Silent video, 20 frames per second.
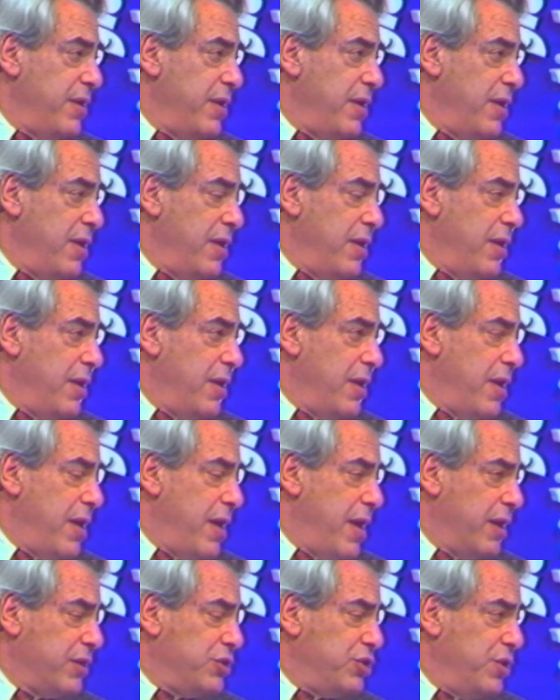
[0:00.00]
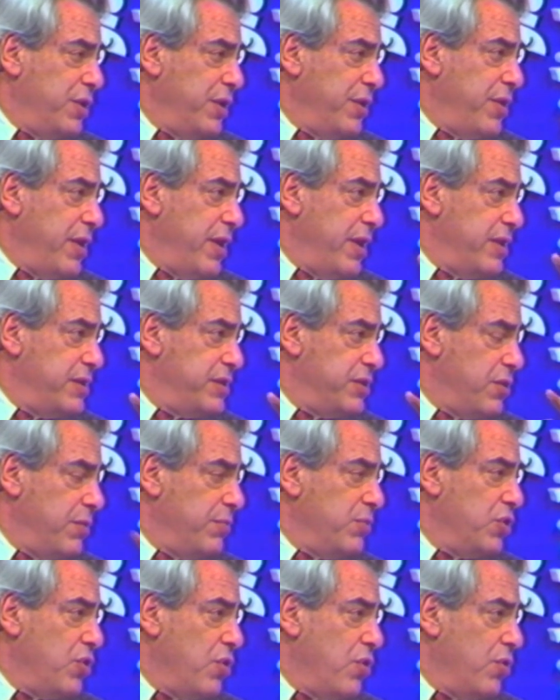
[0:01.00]
mm actually there is
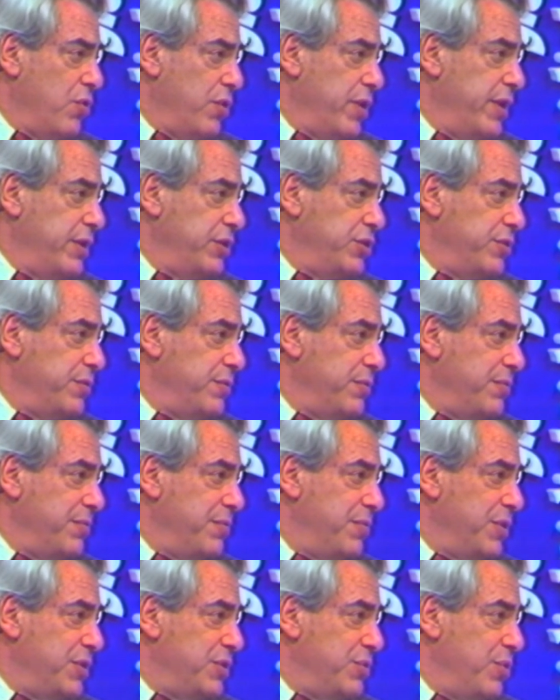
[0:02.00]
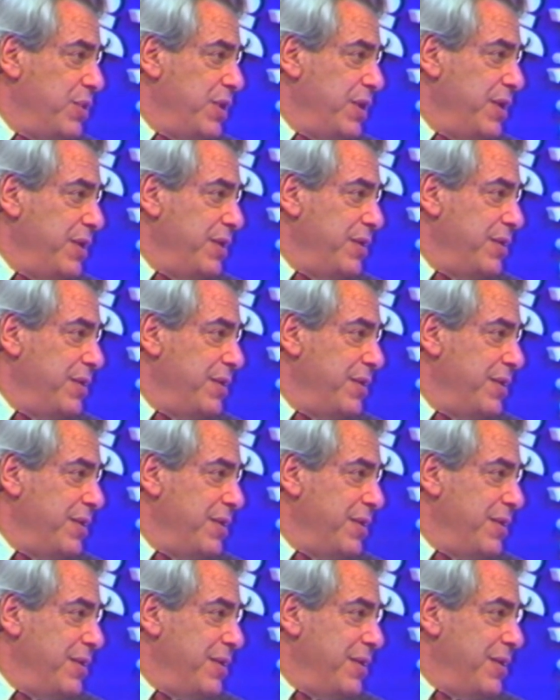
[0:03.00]
some correlation between
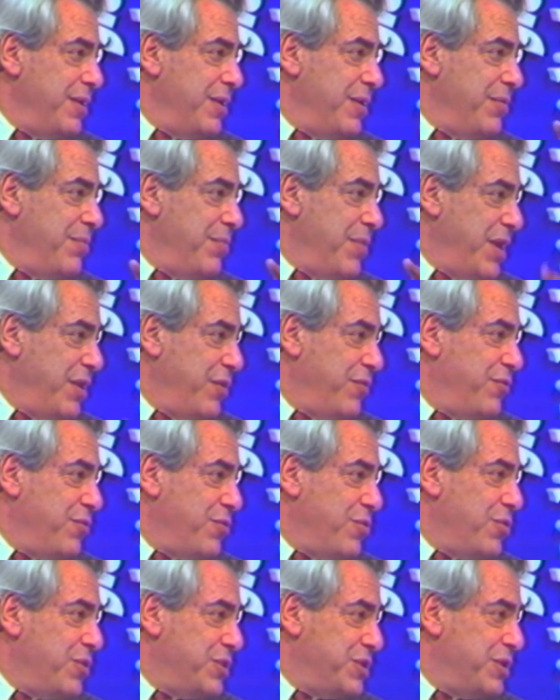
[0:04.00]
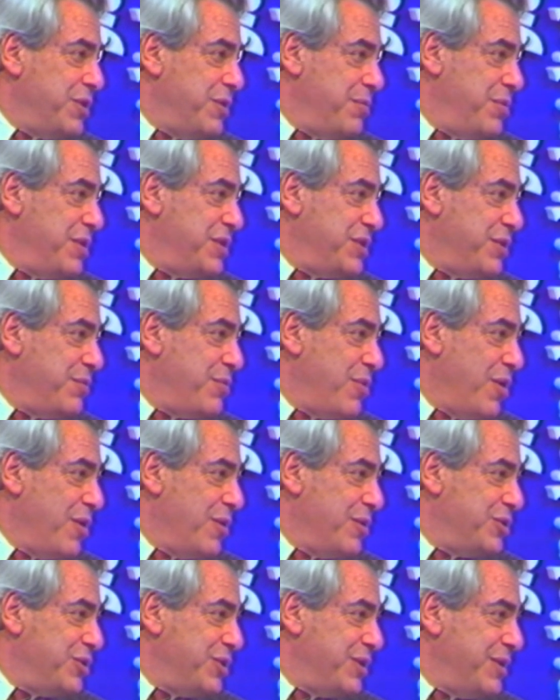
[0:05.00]
metaphors and
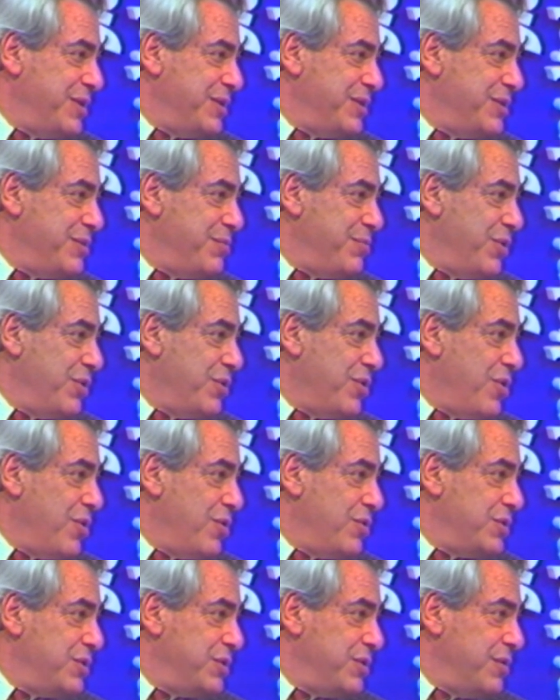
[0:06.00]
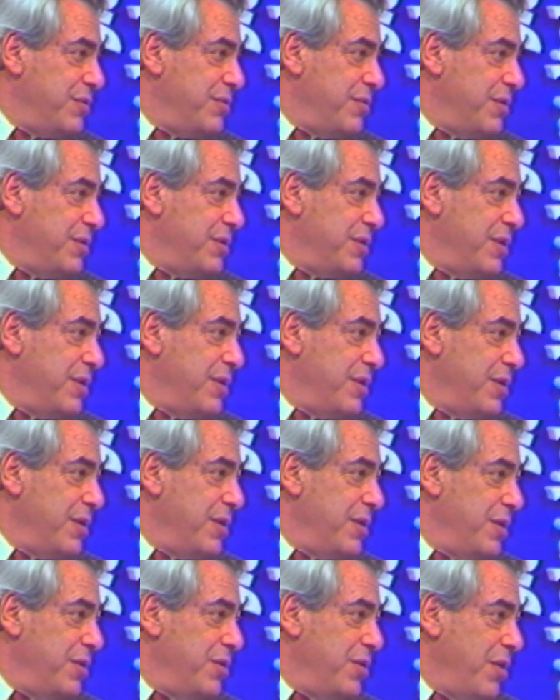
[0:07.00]
epistemologies because a,
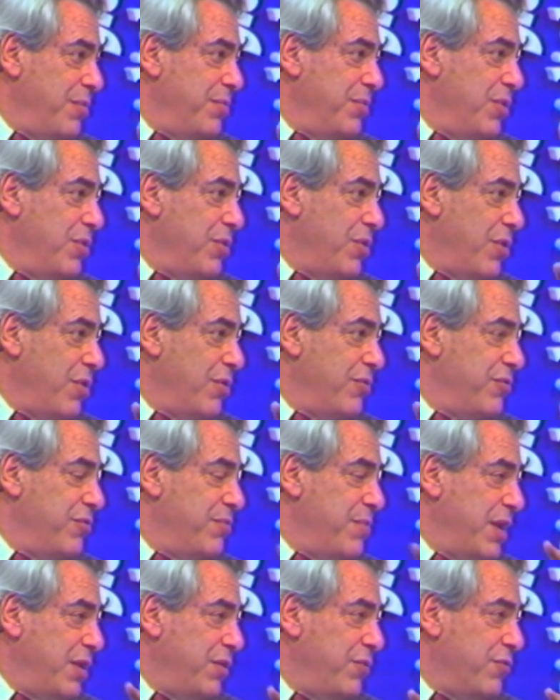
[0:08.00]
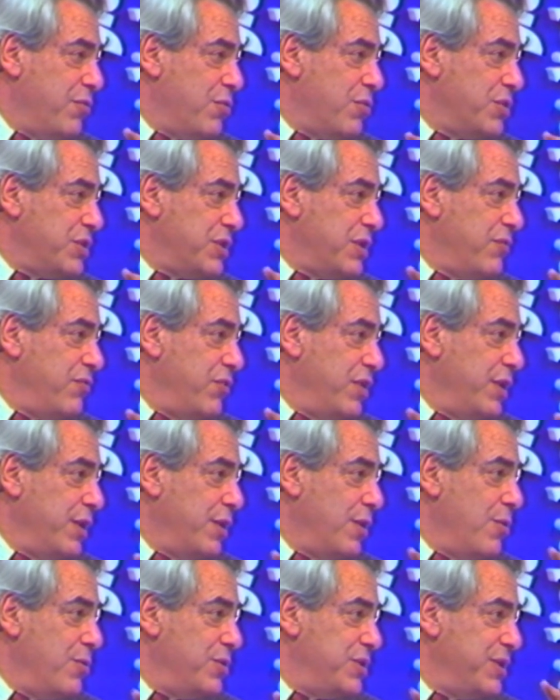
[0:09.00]
uh, uh, a, number of metaphors are
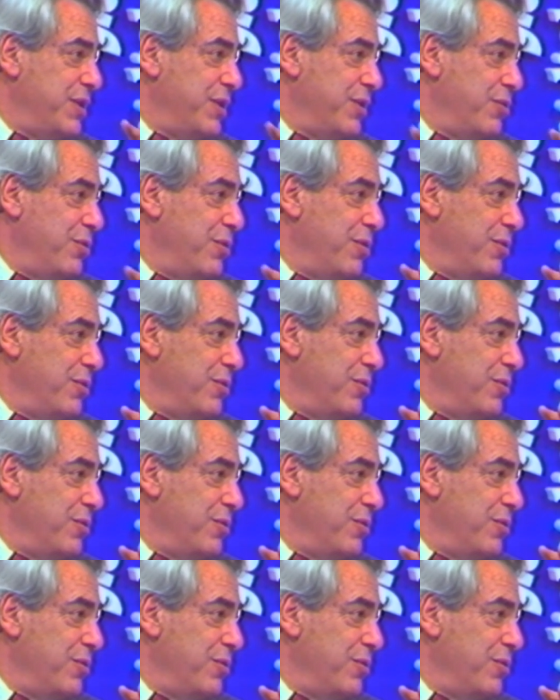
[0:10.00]
very closely